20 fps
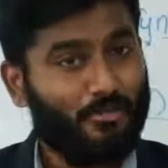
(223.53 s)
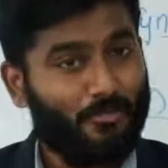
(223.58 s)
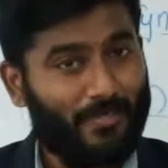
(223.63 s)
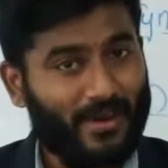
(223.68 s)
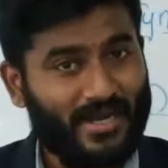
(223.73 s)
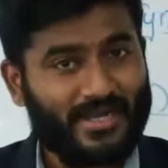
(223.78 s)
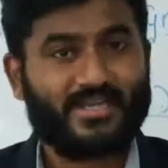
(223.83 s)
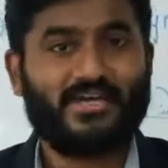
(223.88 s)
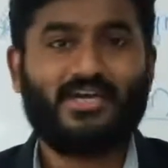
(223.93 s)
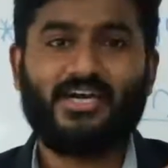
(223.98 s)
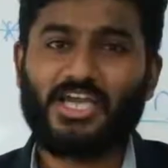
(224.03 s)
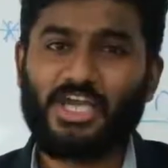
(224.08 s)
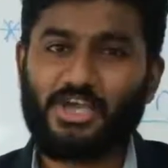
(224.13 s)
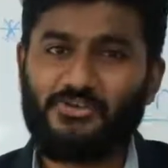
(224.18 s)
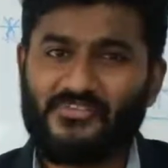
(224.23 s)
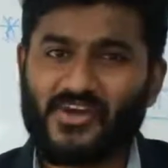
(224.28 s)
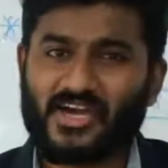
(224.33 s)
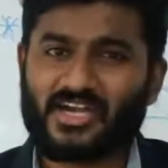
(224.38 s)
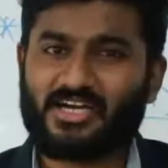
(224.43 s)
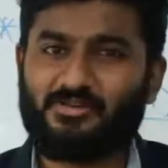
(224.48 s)
But
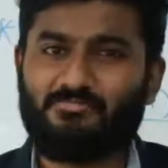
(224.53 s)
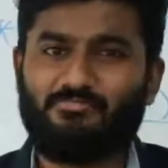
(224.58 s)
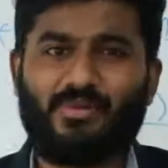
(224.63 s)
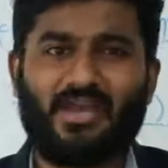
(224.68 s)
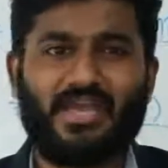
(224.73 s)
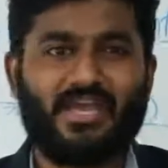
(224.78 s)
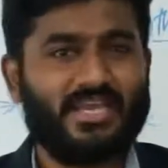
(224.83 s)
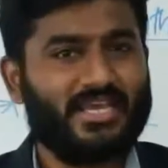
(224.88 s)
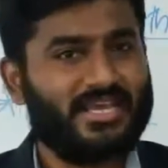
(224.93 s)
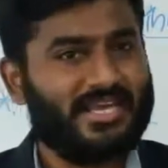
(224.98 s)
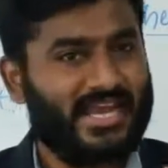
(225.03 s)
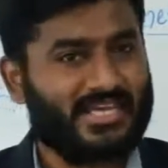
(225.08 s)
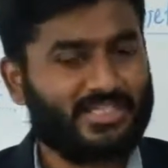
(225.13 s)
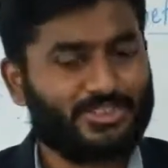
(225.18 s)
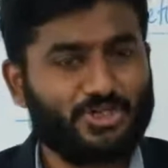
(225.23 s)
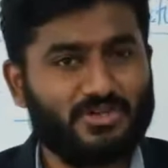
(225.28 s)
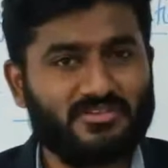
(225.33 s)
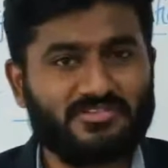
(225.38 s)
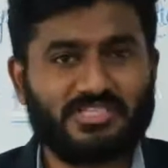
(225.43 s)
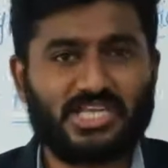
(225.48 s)
if you are comparing
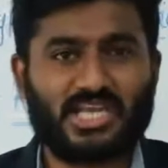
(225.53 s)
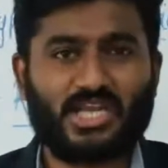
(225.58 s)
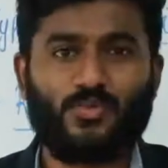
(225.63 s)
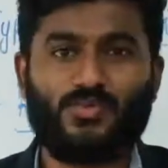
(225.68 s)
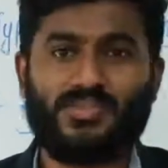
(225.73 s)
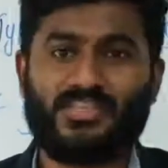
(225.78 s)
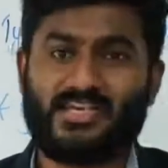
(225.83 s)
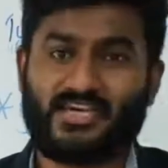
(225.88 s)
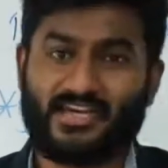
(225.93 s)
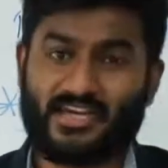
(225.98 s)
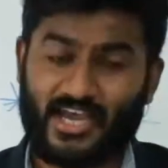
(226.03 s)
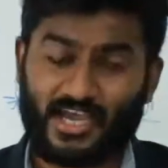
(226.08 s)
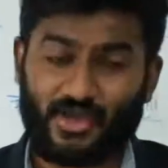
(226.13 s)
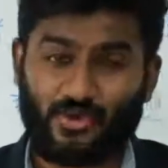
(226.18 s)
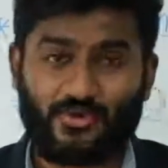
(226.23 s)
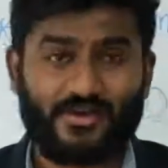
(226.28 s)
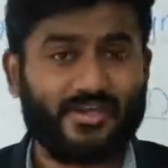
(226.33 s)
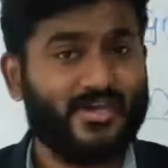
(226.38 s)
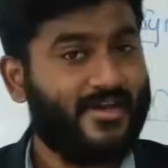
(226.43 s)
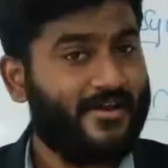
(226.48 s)
natural silk with
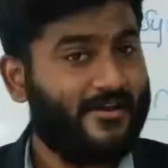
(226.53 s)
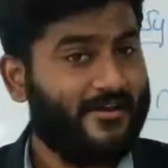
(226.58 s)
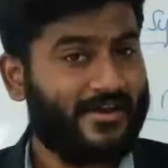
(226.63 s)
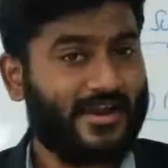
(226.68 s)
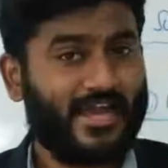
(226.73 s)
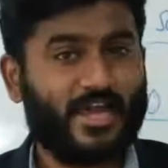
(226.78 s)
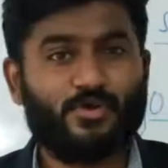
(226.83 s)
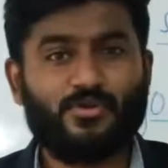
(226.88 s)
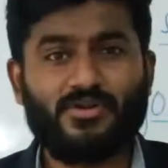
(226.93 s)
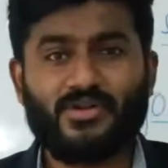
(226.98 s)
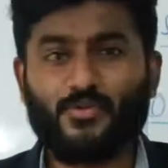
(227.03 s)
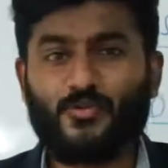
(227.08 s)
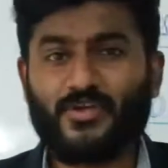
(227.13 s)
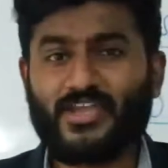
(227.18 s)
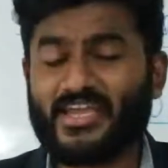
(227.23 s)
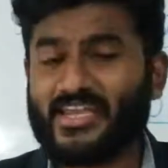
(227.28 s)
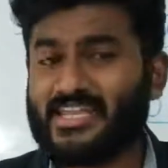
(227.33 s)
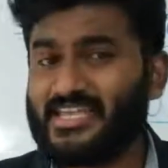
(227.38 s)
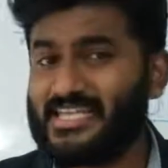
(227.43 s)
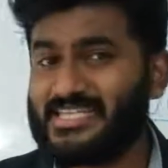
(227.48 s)
rayon we
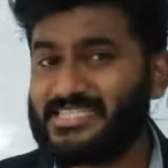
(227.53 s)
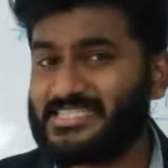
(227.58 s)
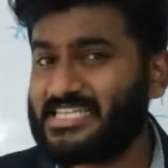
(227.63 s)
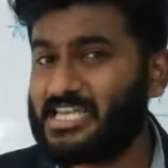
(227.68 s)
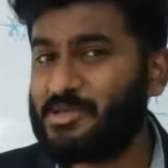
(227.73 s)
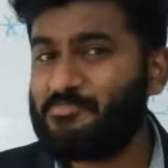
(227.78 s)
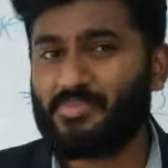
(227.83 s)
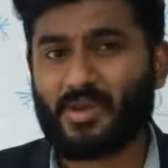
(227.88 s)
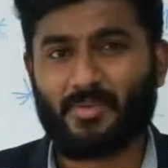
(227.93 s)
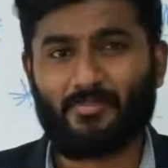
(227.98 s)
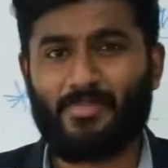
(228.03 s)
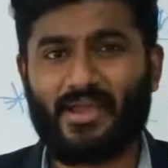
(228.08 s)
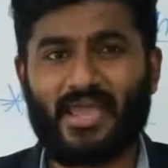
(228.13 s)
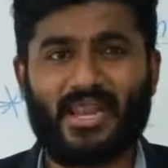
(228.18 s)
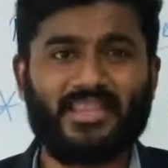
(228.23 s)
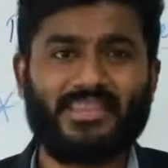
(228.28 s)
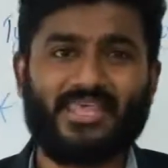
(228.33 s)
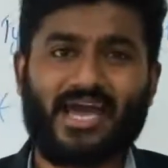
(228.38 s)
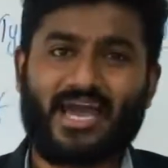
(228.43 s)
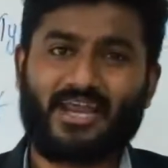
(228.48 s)
can easily
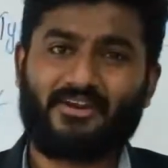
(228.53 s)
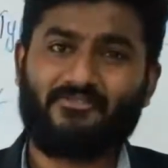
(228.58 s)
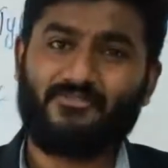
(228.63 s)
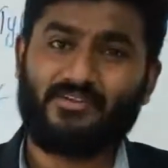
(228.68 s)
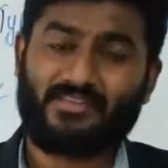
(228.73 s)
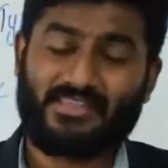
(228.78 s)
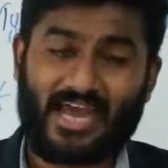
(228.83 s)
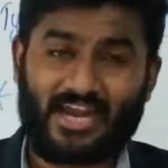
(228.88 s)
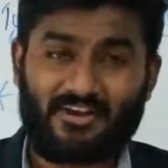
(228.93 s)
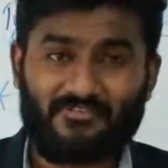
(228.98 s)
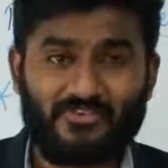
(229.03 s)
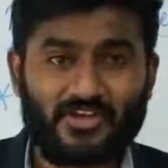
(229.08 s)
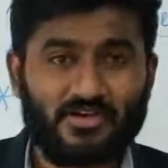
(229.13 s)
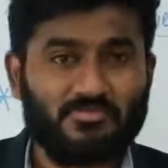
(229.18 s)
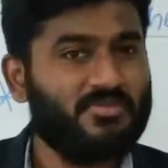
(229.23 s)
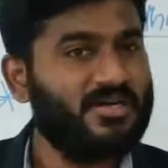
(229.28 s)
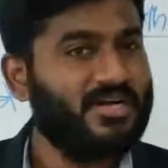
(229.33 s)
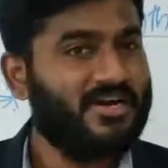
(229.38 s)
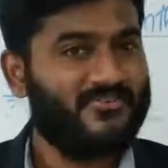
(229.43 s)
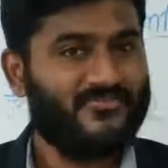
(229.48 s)
prepare that
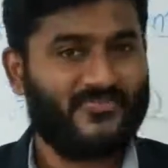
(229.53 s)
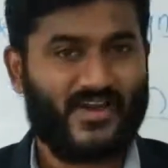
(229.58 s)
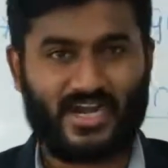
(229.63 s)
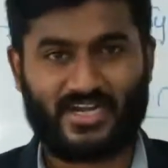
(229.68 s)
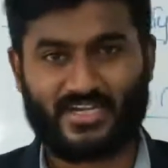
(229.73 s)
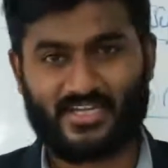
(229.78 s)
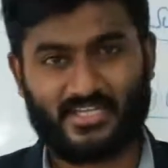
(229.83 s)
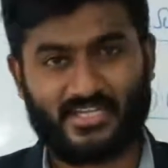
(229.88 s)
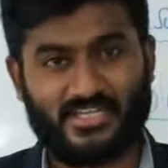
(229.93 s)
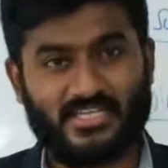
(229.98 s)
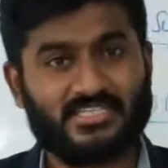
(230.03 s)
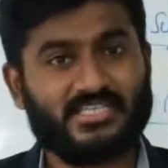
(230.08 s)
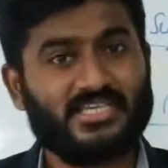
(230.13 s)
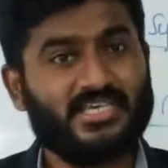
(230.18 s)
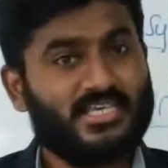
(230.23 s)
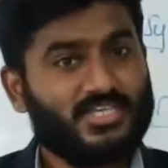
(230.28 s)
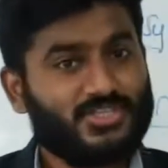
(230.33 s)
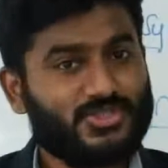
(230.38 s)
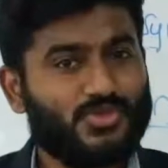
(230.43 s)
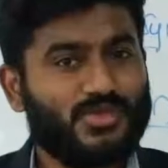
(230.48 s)
from factories.
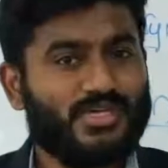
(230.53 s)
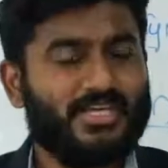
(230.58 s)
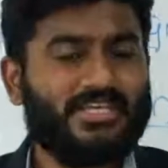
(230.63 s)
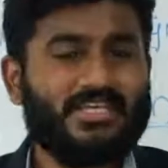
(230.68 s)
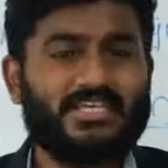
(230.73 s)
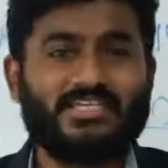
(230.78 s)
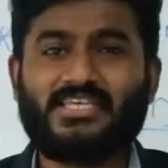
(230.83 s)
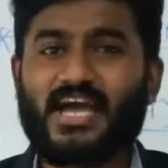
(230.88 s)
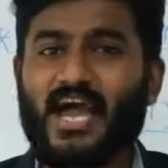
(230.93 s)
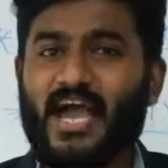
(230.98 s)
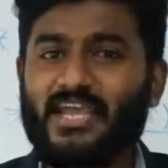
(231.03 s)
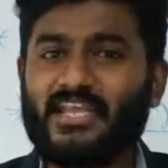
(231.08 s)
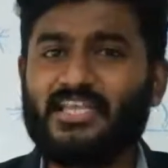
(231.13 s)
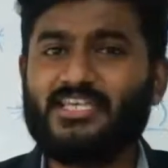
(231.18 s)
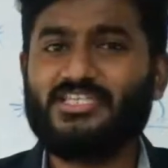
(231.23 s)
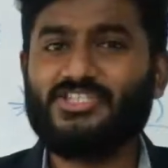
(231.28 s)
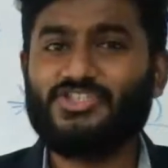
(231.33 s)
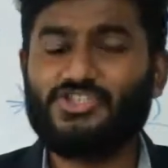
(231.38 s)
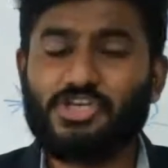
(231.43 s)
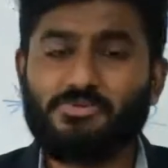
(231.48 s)
So it is
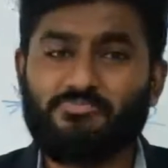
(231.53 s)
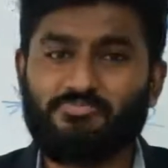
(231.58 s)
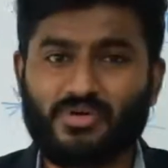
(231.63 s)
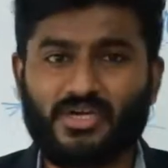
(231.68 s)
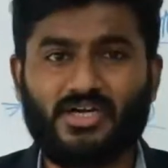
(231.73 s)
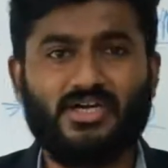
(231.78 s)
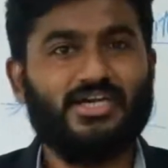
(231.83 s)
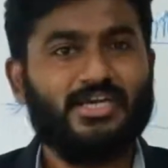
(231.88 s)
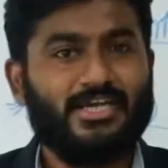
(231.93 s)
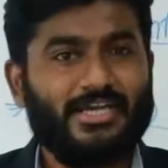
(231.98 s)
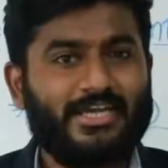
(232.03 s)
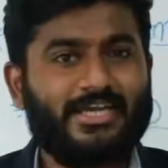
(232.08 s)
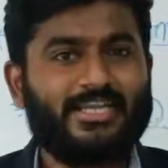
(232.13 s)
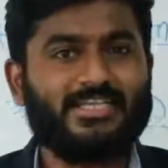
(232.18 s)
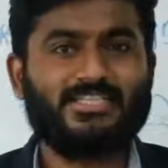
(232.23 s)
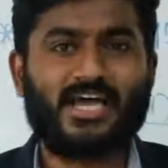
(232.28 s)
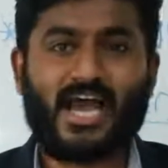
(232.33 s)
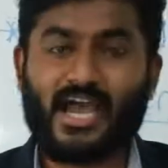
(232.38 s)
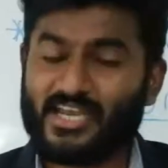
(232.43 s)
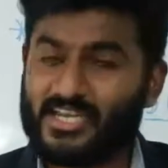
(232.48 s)
highly cheaper.
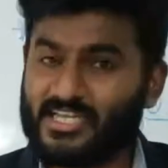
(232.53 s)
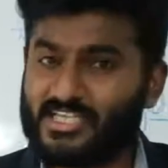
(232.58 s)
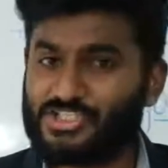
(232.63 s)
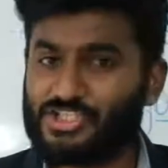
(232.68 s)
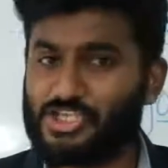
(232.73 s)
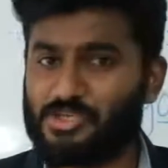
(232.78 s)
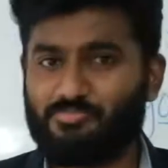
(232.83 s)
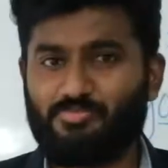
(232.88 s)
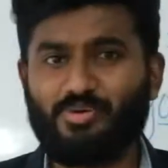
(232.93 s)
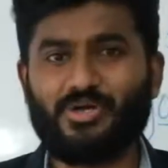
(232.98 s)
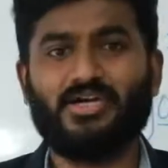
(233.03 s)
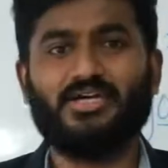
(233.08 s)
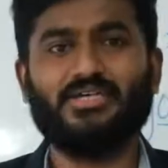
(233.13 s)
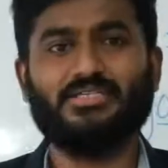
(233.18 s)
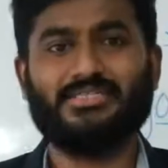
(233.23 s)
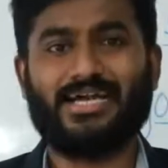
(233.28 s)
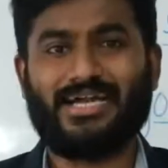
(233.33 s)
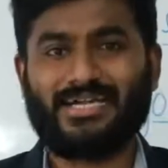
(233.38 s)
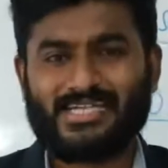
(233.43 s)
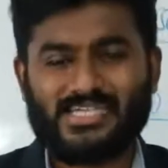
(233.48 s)

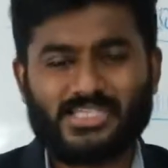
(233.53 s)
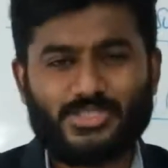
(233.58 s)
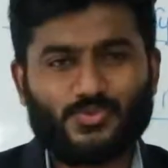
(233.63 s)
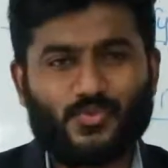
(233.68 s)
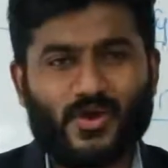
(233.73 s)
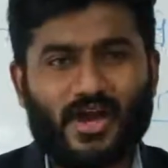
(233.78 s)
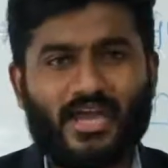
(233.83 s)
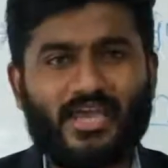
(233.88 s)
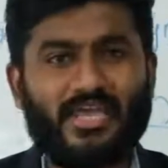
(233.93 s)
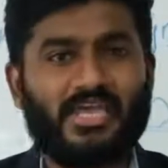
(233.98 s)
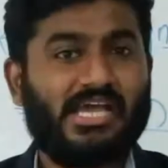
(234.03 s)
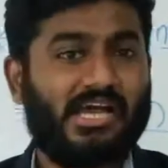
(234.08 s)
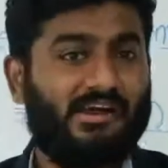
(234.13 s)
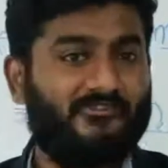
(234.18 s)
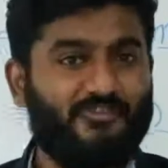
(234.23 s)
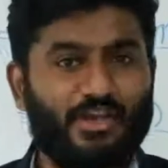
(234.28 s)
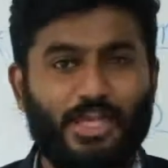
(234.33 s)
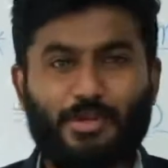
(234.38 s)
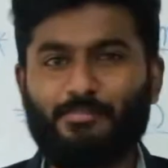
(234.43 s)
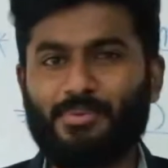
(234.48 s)
That is why
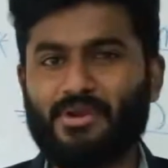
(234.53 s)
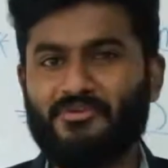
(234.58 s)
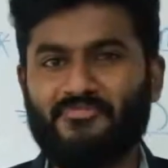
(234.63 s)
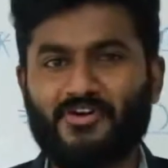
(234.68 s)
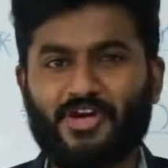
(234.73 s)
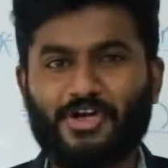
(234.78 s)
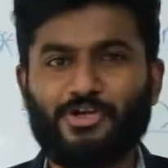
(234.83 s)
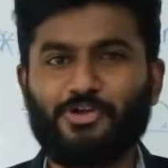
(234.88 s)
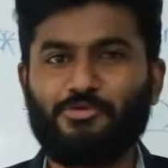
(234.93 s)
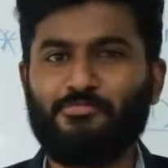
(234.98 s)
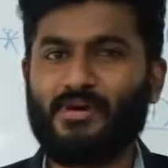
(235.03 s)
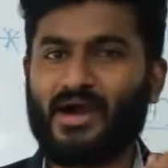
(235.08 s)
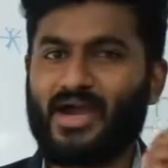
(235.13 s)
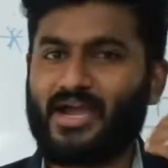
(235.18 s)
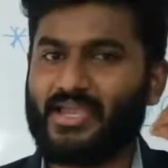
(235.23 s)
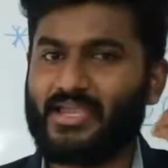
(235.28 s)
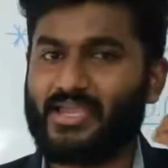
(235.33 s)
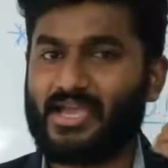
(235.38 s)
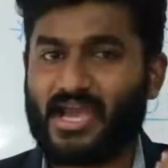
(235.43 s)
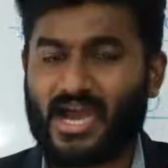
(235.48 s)
we'll prefer to
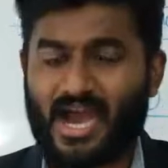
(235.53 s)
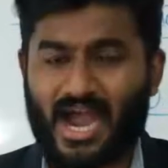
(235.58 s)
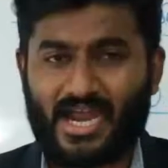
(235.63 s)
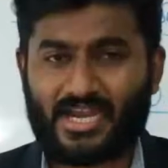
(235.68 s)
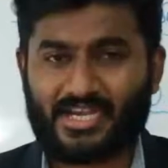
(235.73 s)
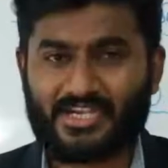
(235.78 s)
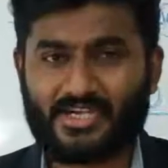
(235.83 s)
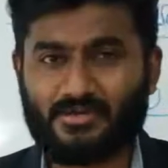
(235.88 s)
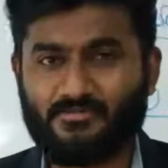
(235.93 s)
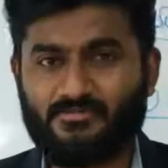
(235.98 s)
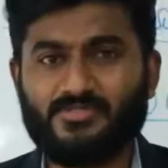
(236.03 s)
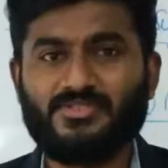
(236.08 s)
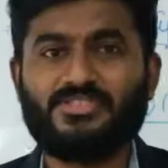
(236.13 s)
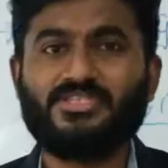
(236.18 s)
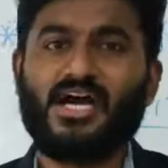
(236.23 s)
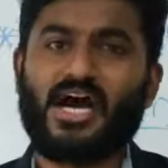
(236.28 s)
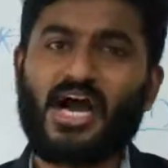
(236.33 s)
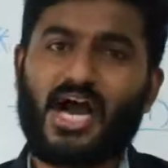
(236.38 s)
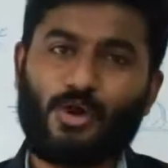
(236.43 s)
buy items